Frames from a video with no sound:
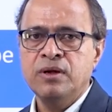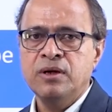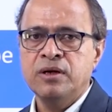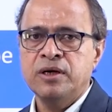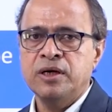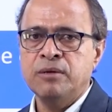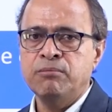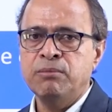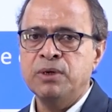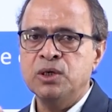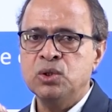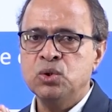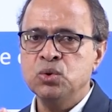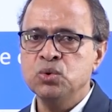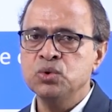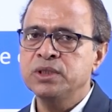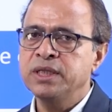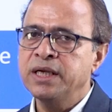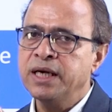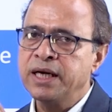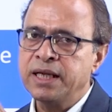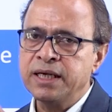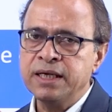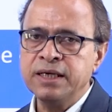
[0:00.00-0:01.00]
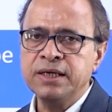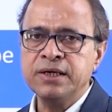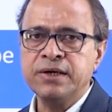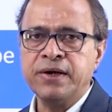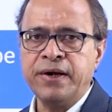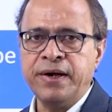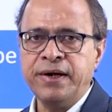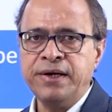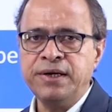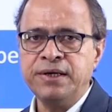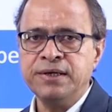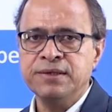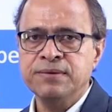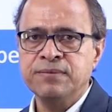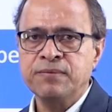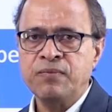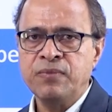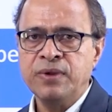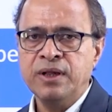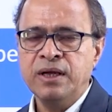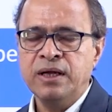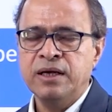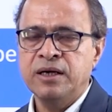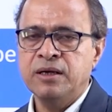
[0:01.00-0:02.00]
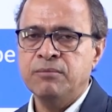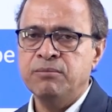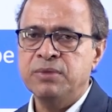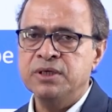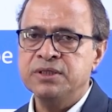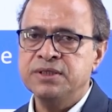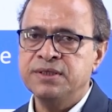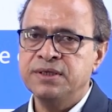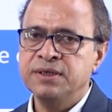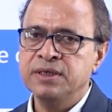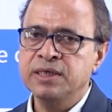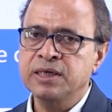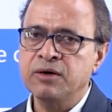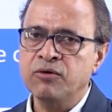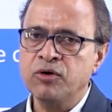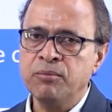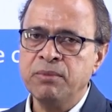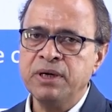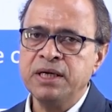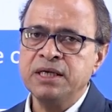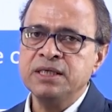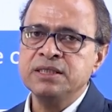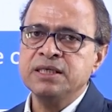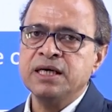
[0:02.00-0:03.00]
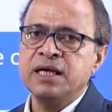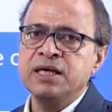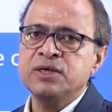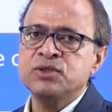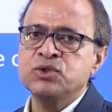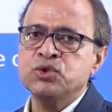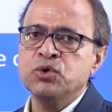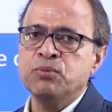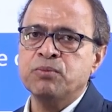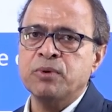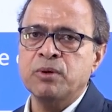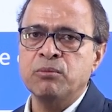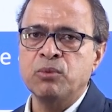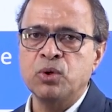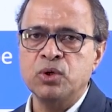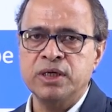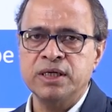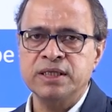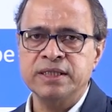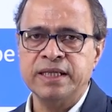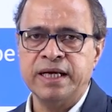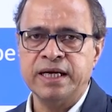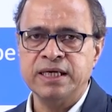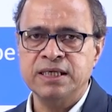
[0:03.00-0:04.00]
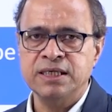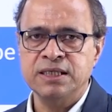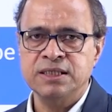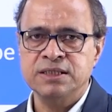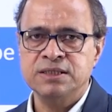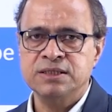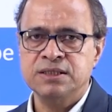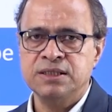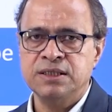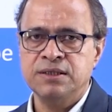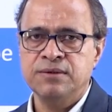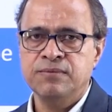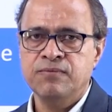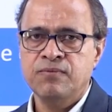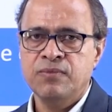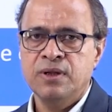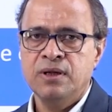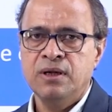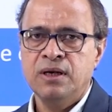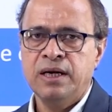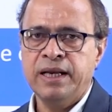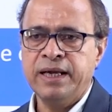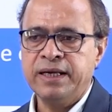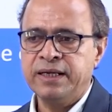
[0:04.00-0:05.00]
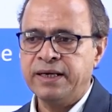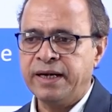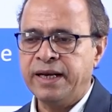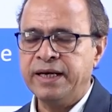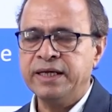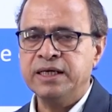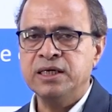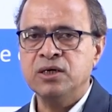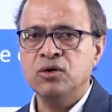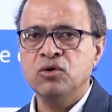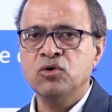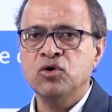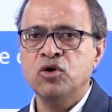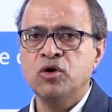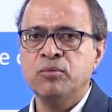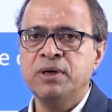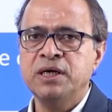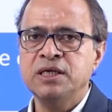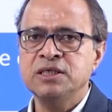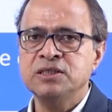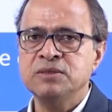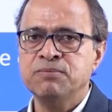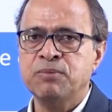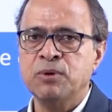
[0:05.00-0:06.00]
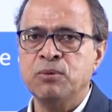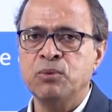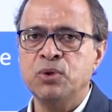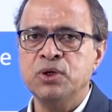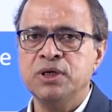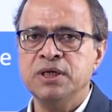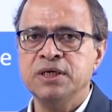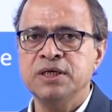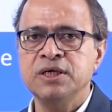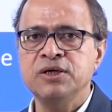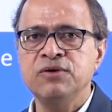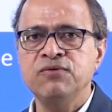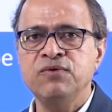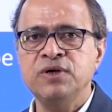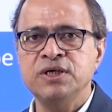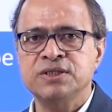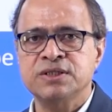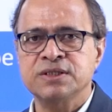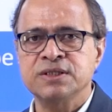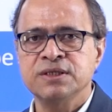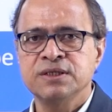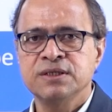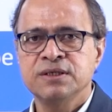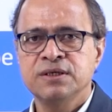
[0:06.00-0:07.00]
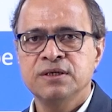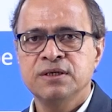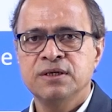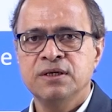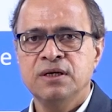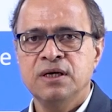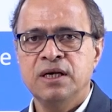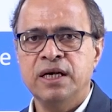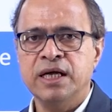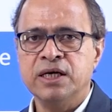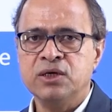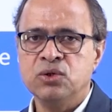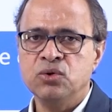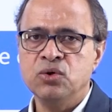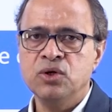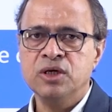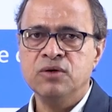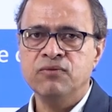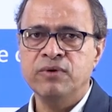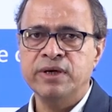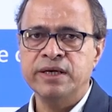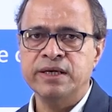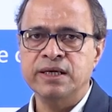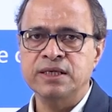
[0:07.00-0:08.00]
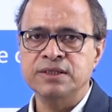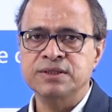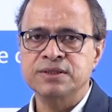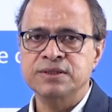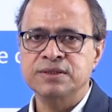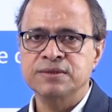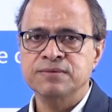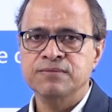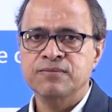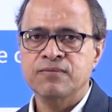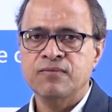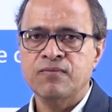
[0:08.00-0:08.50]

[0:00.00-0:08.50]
Number 2, they are in trend. Number 3, government is also promoting that industry. Like right now, government is promoting EVs, electronic vehicles.